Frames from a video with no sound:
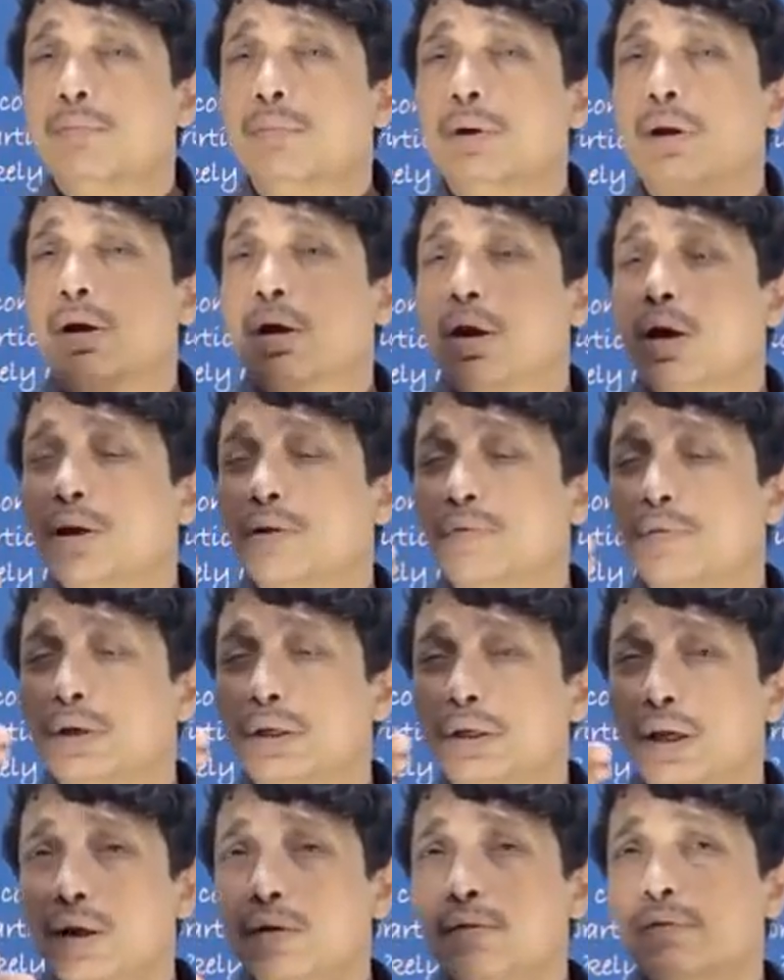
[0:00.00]
Because
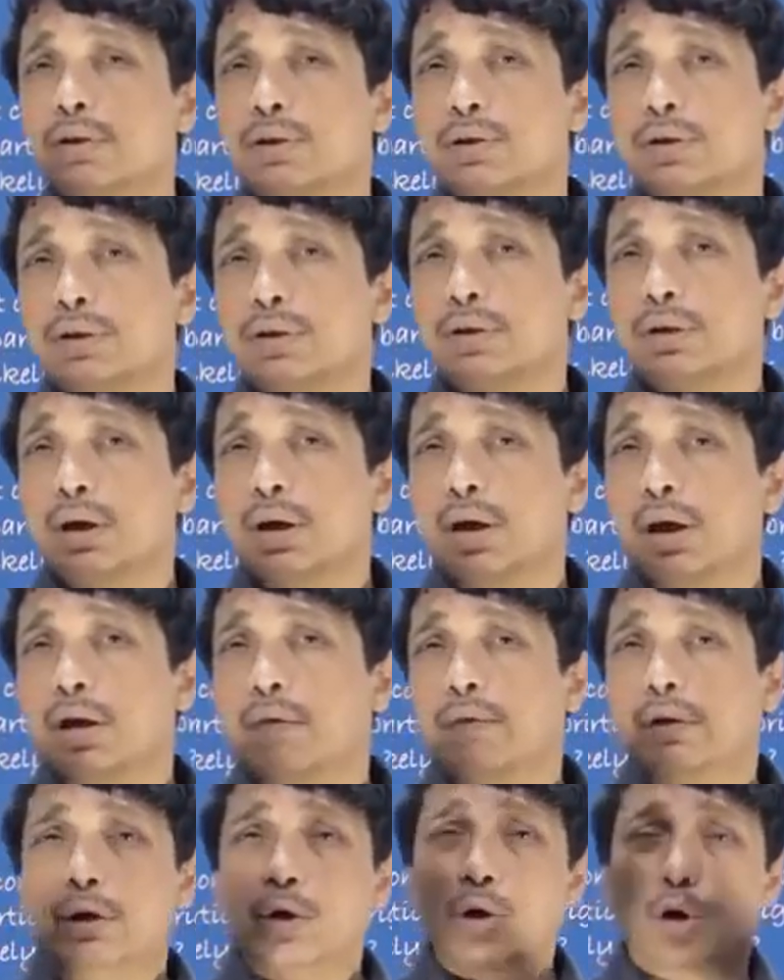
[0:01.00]
for near vision,
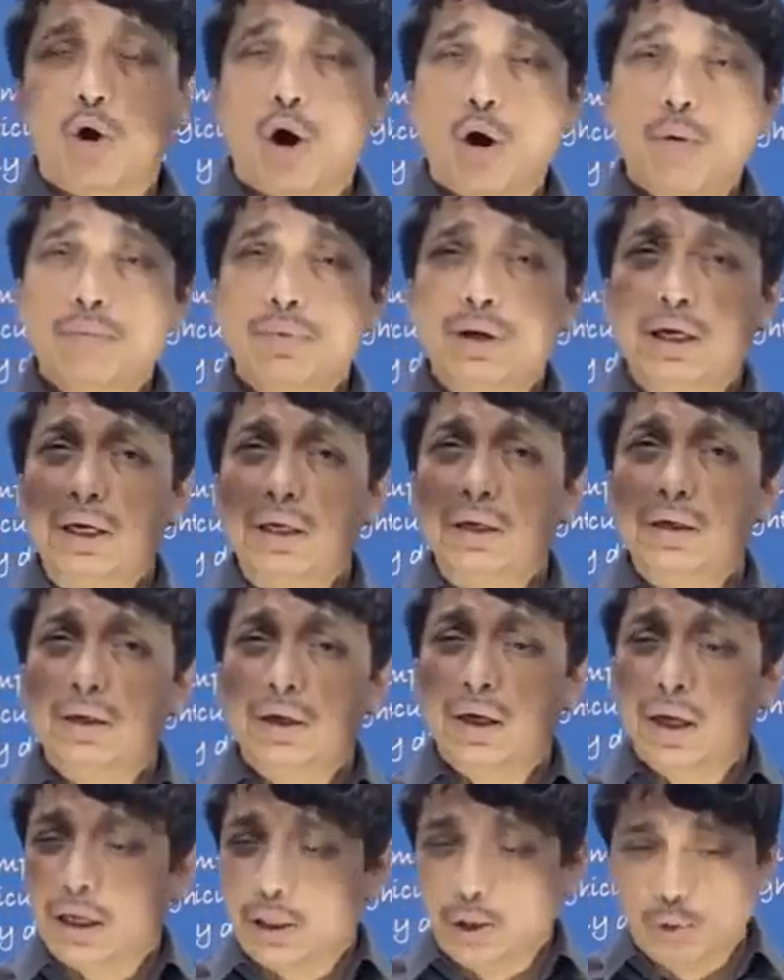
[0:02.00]
when you
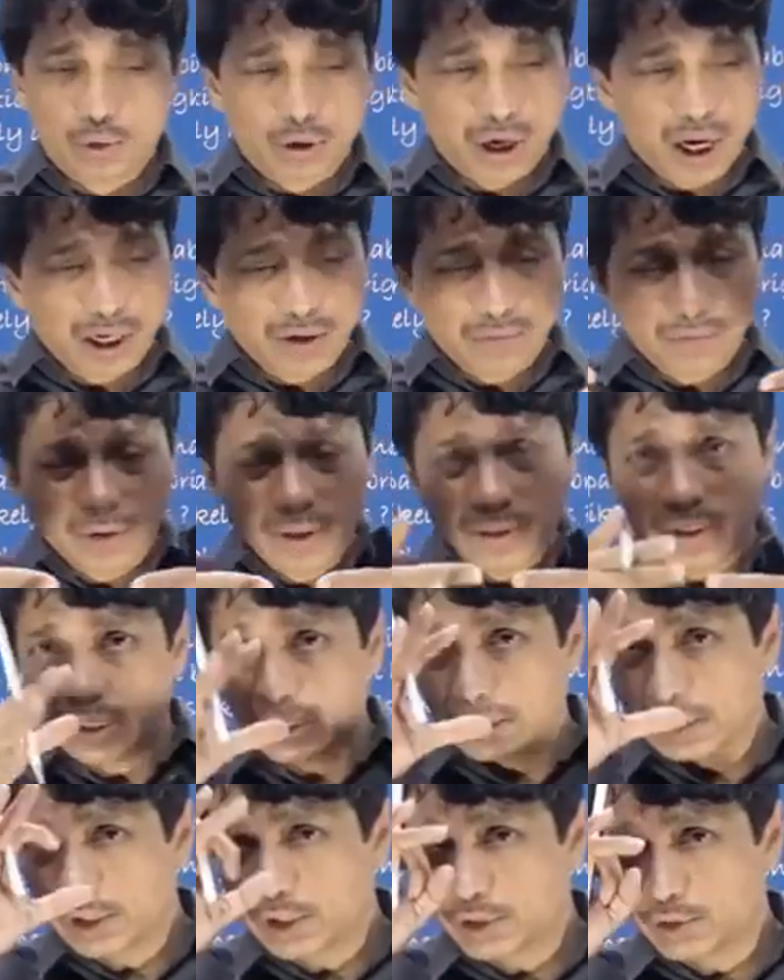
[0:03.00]
accommodate, you converge
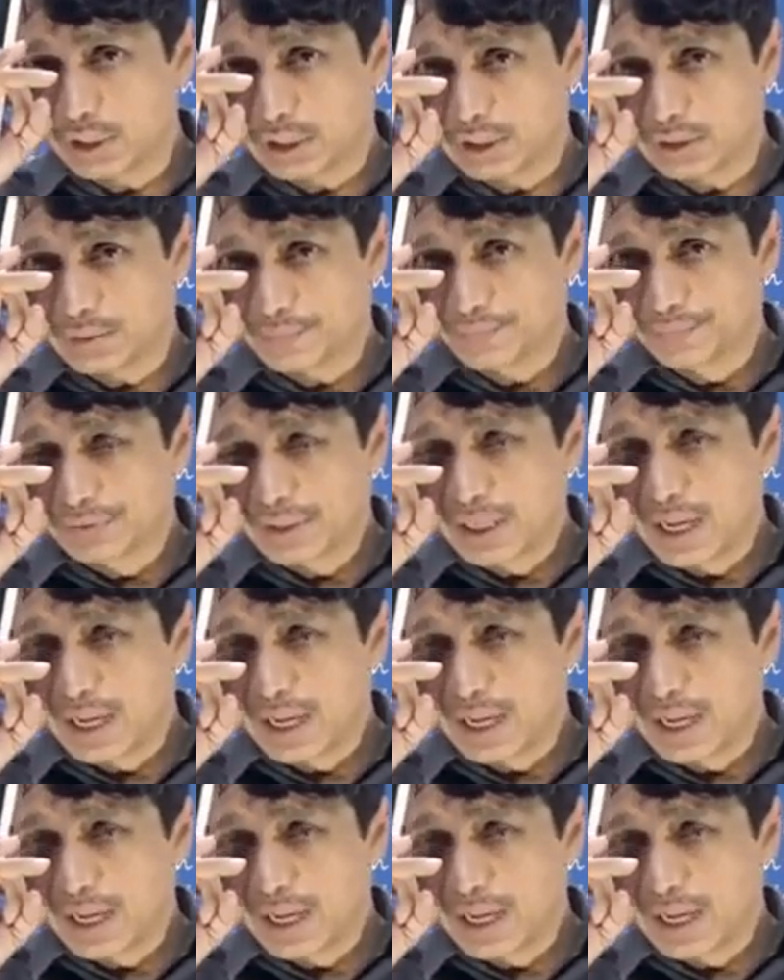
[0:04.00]
and constrict.